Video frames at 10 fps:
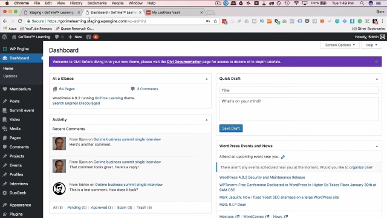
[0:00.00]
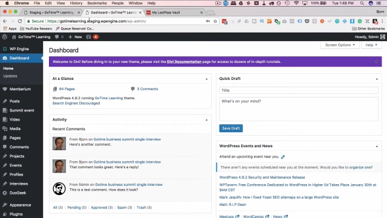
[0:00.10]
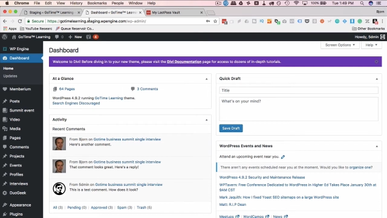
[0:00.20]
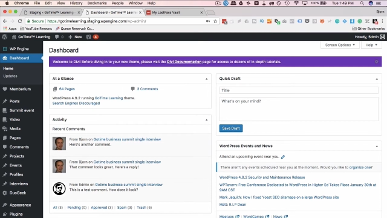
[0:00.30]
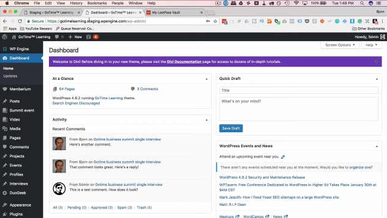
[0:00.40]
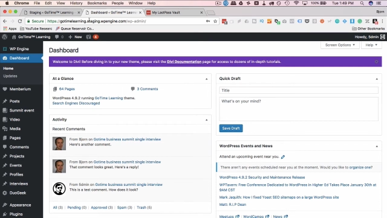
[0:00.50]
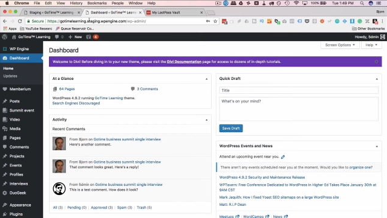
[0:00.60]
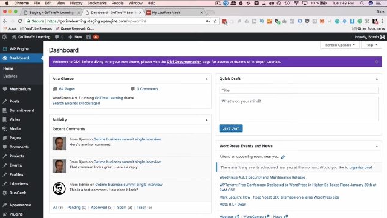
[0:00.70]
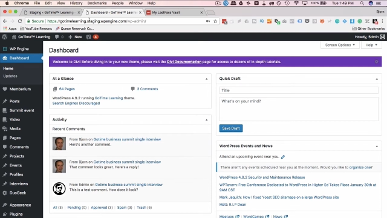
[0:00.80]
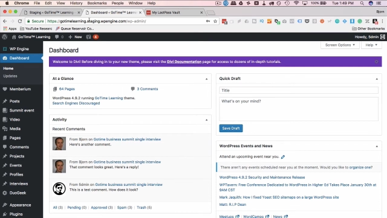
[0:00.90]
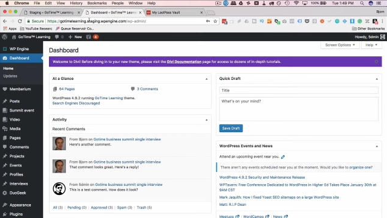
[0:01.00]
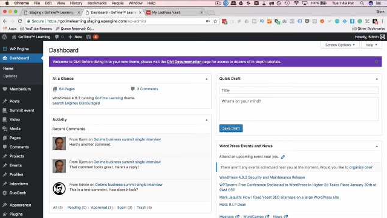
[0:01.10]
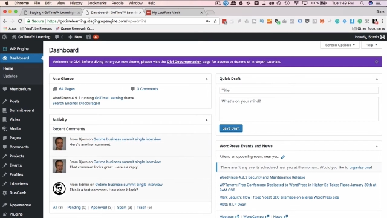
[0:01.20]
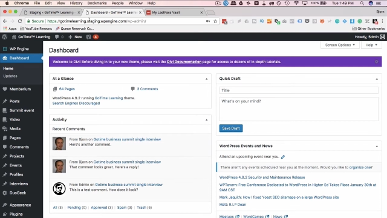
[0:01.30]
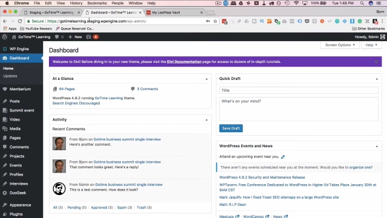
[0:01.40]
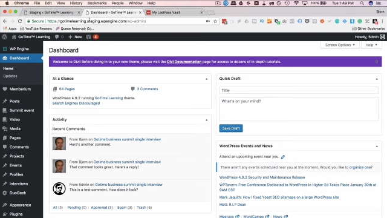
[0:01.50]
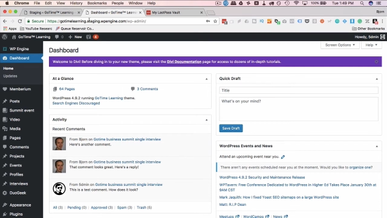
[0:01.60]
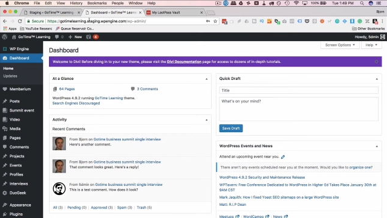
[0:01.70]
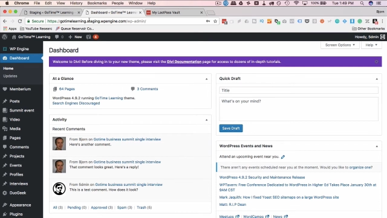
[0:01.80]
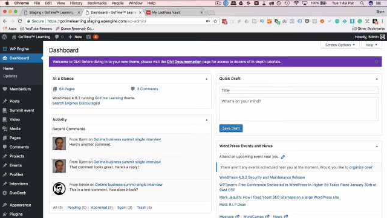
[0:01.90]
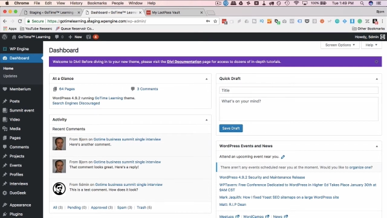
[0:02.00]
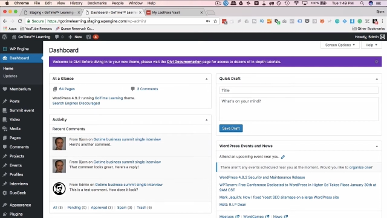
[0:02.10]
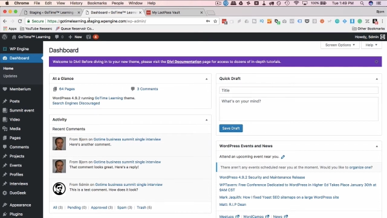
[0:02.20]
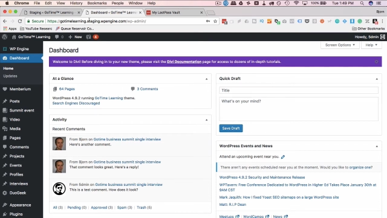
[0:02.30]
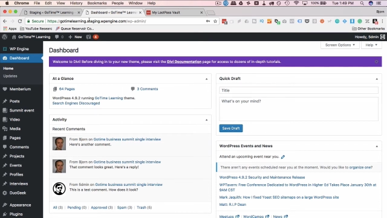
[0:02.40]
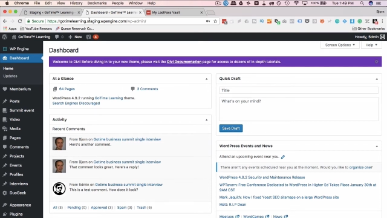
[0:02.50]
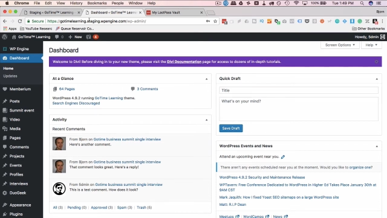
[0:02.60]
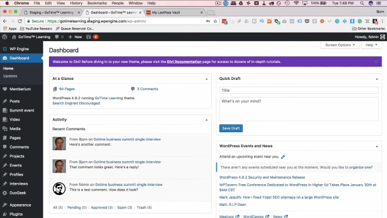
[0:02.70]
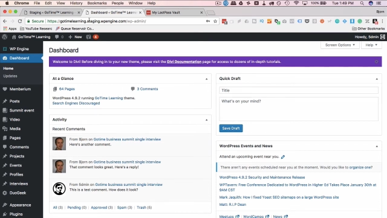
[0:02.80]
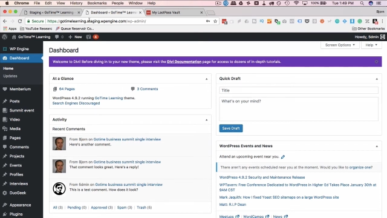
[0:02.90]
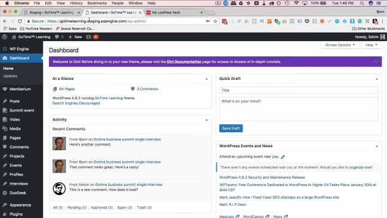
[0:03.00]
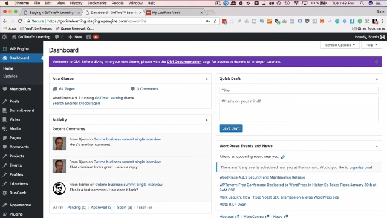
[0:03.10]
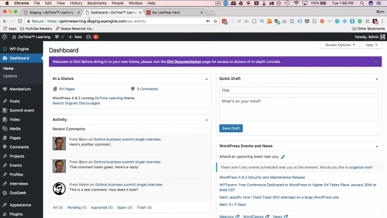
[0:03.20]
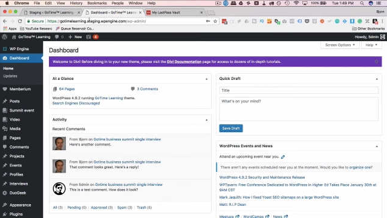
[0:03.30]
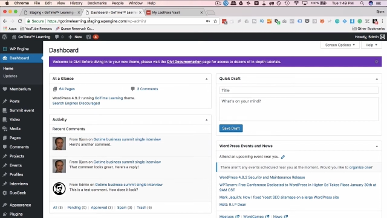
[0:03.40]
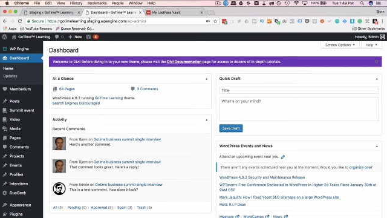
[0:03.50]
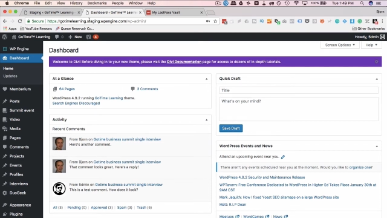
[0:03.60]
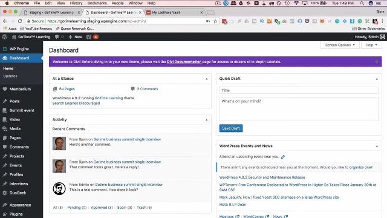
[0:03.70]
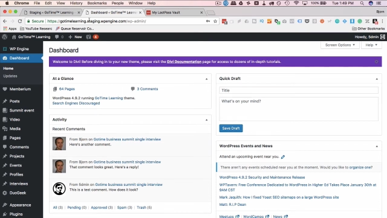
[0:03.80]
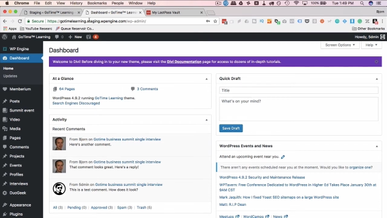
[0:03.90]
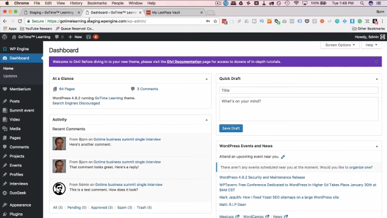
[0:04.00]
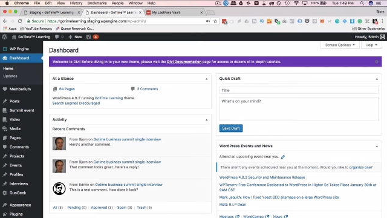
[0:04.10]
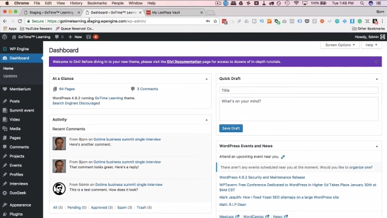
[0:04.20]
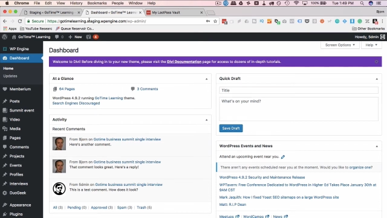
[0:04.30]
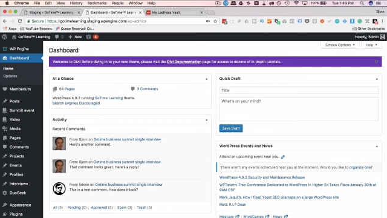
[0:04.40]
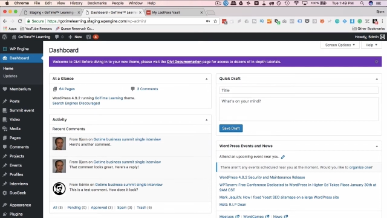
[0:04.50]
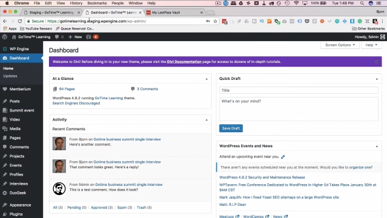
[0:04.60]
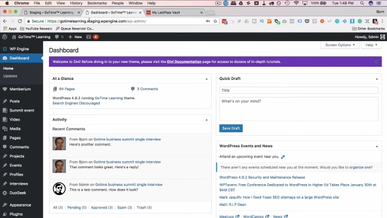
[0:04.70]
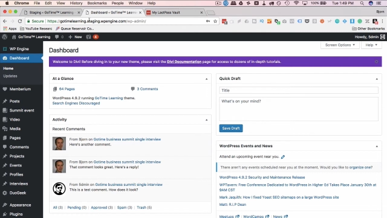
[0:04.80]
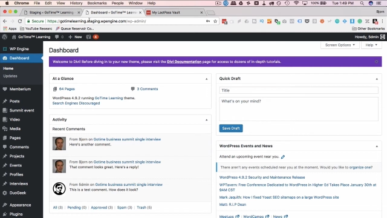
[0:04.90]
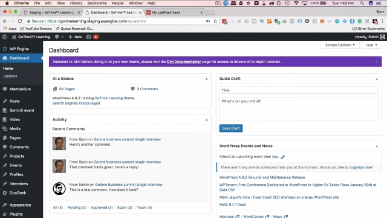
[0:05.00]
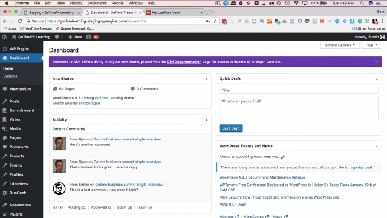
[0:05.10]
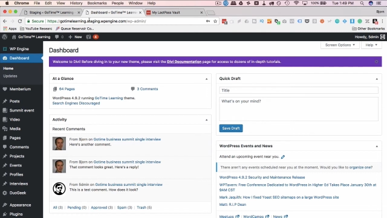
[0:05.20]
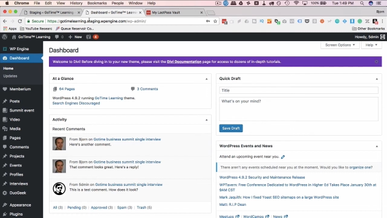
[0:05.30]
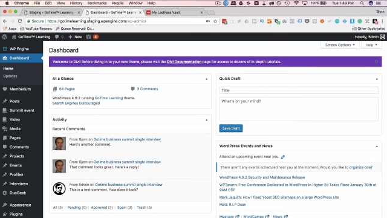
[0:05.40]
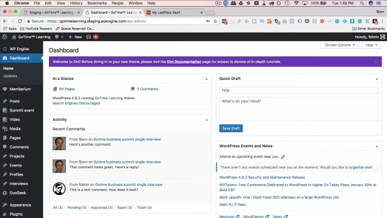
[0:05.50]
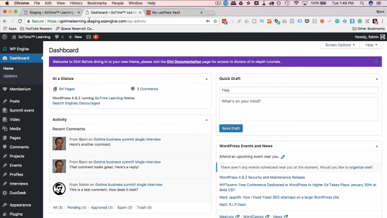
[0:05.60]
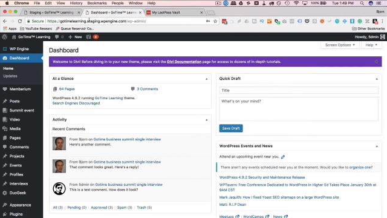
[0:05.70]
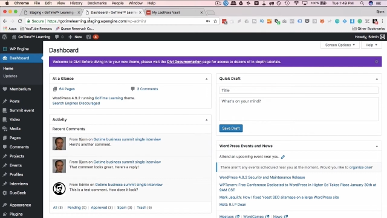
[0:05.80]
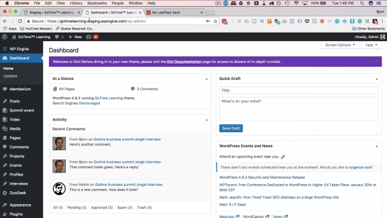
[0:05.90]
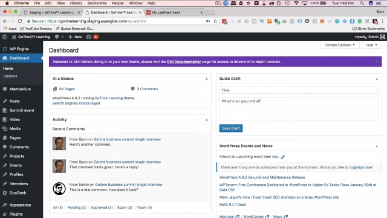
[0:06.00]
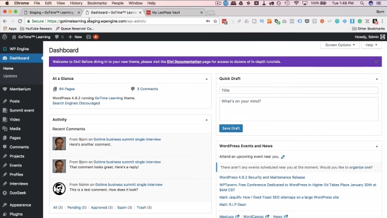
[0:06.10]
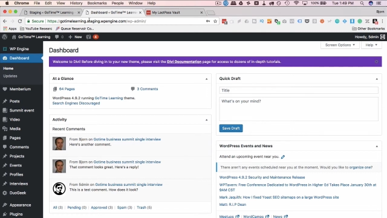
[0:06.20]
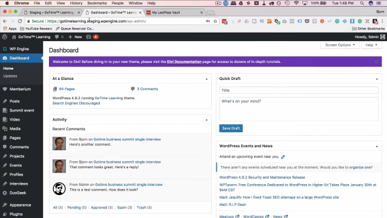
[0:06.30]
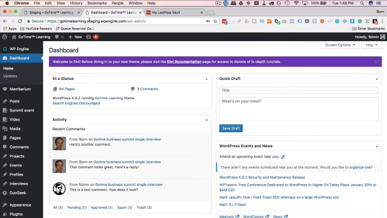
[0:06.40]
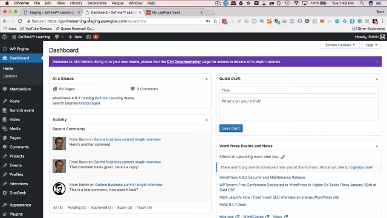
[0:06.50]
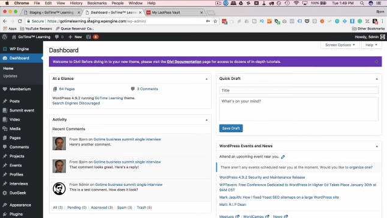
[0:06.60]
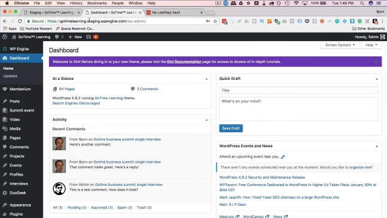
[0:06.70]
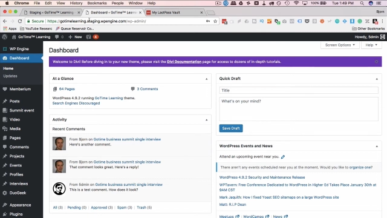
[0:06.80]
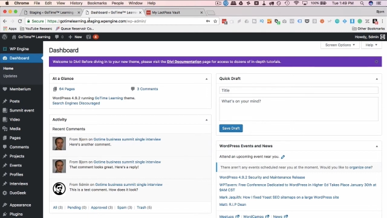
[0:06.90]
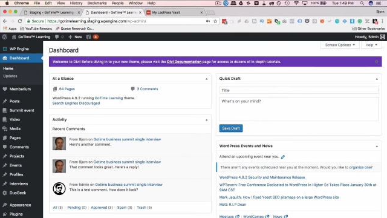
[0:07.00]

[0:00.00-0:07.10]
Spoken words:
Nobody's mouth can be seen.